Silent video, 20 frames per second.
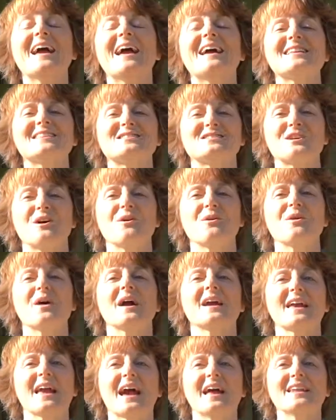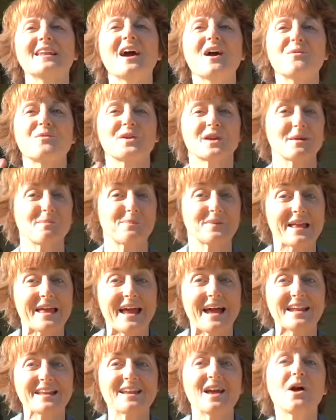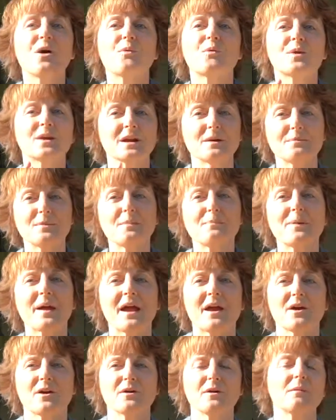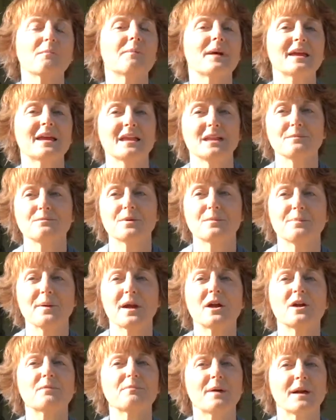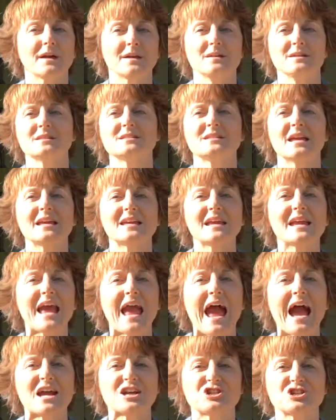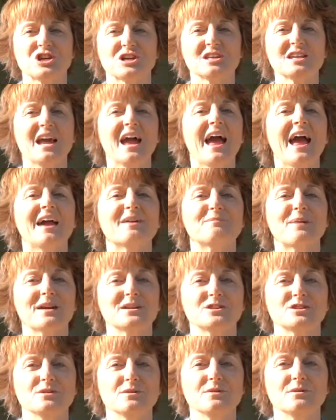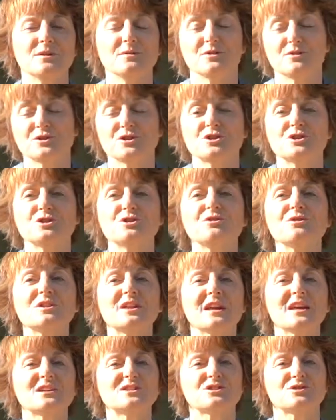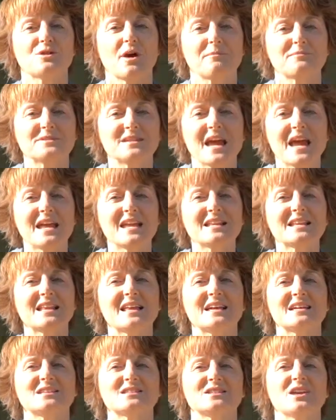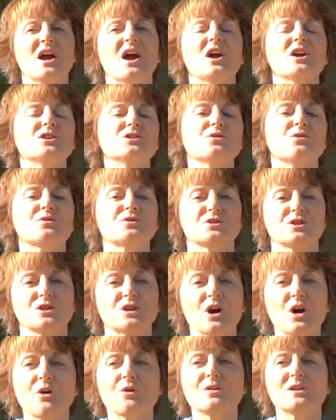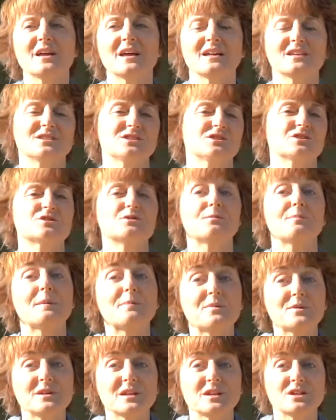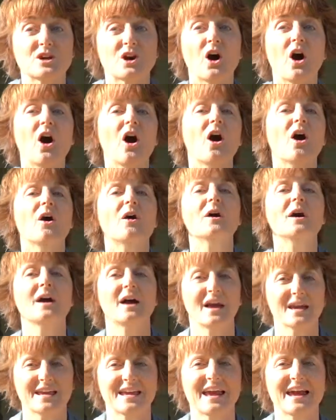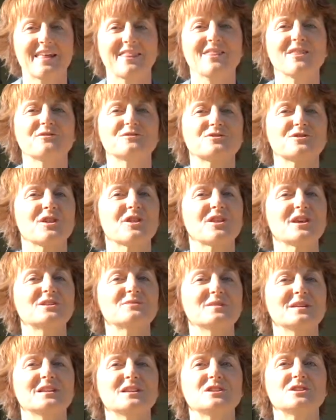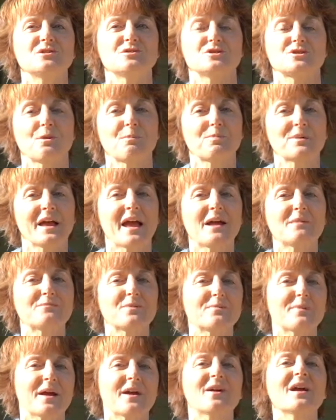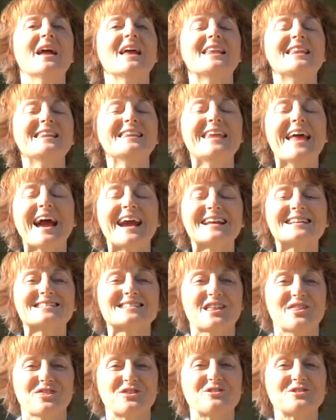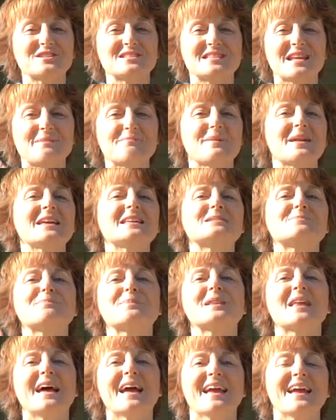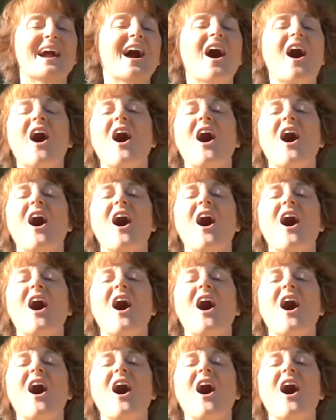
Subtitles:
And so again, we're going to plan, we're going to prepare by getting prepared, by taking action, by your to-do list, your obtain list, your to-go list, the people you need to call. Again, those are the things we need to do. So plan, prepare. Next, the third step is play.